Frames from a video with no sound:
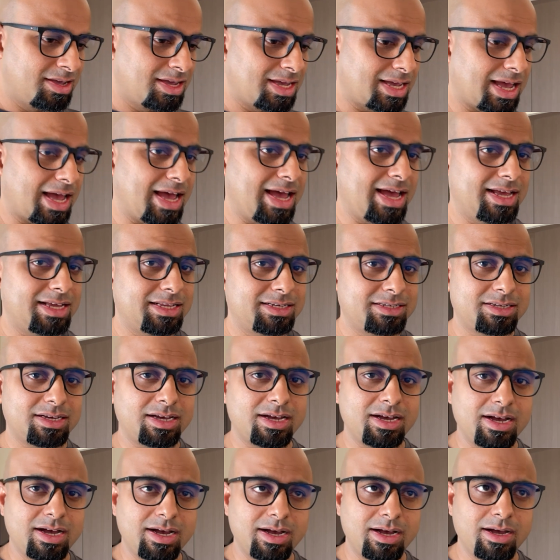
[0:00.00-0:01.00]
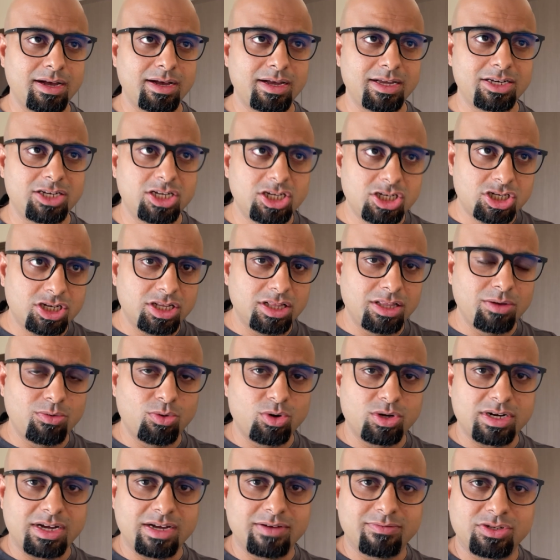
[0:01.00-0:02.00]
And additionally,
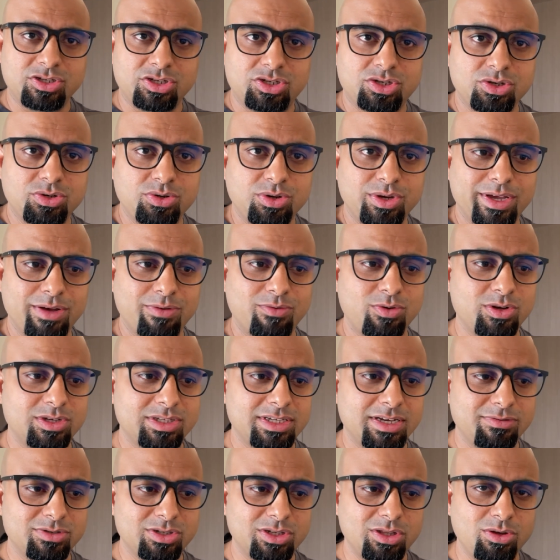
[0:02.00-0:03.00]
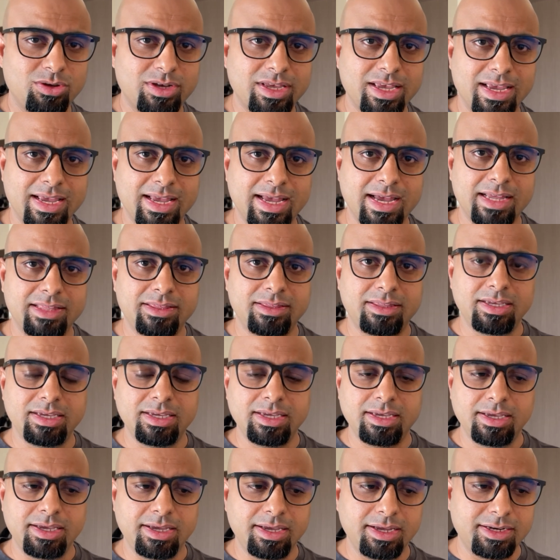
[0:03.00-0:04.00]
what I was doing was I was looking at
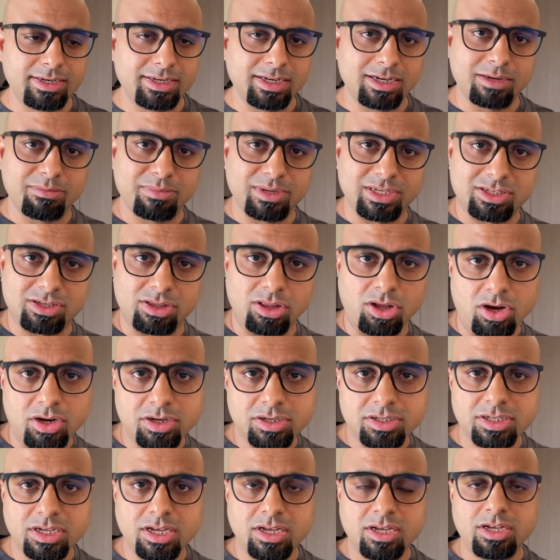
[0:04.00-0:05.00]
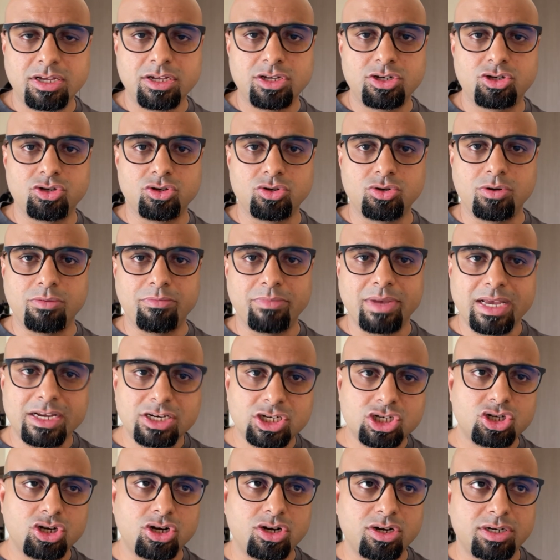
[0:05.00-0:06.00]
the database logs to make
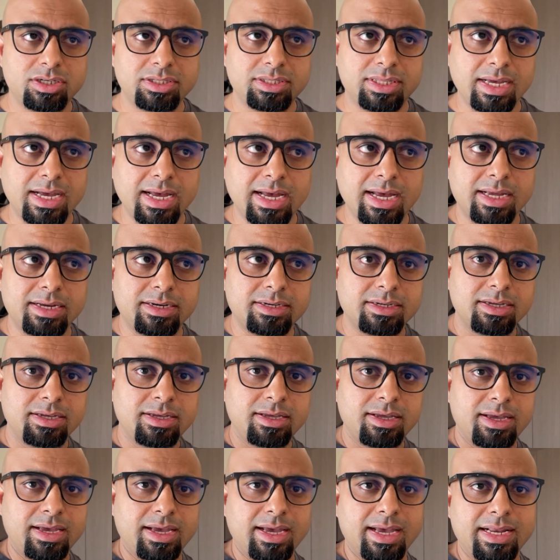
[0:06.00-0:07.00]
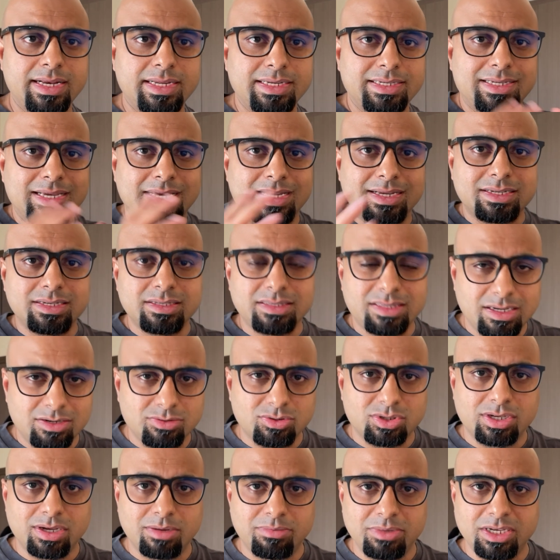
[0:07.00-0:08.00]
sure that any data that
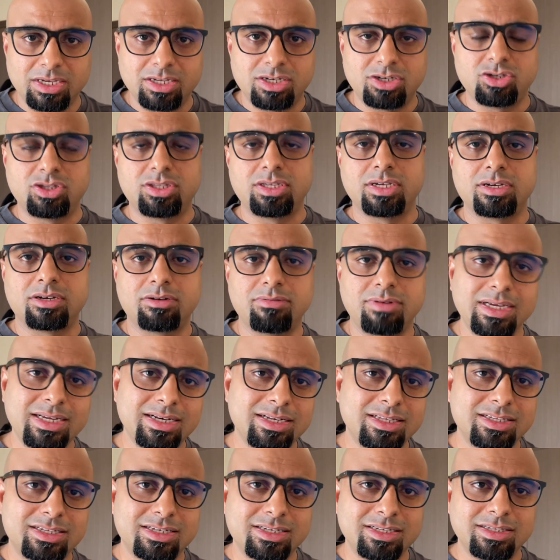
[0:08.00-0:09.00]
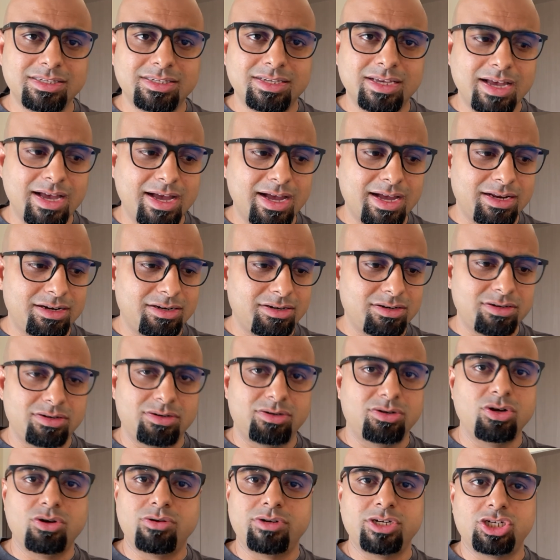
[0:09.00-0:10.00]
was coming into the green instance had
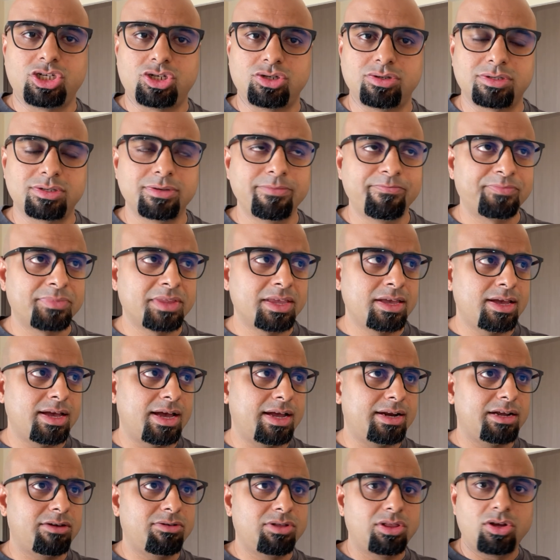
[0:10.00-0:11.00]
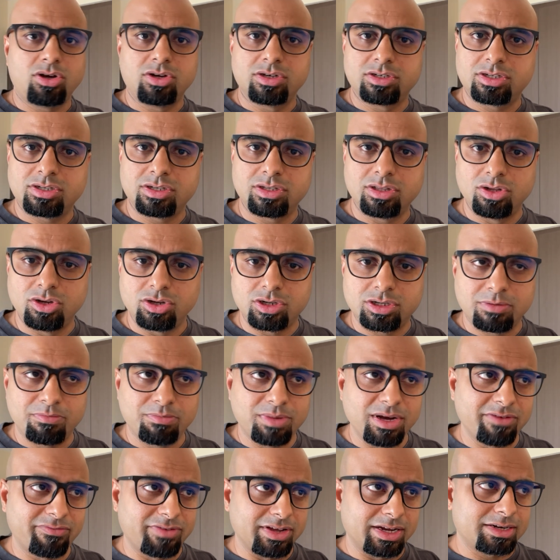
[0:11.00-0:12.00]
no issues. And our logs looked
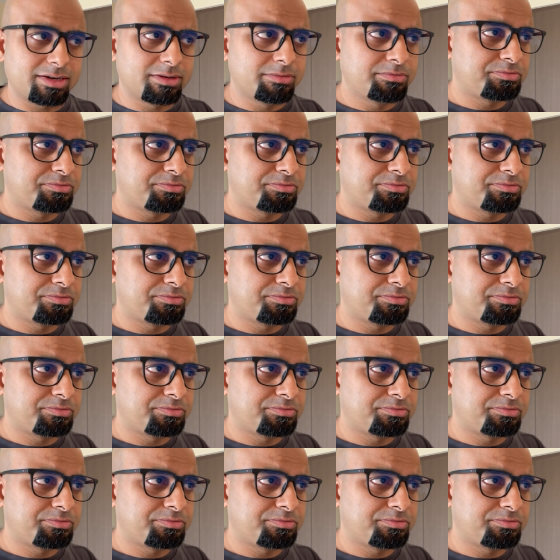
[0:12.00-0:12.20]
perfect.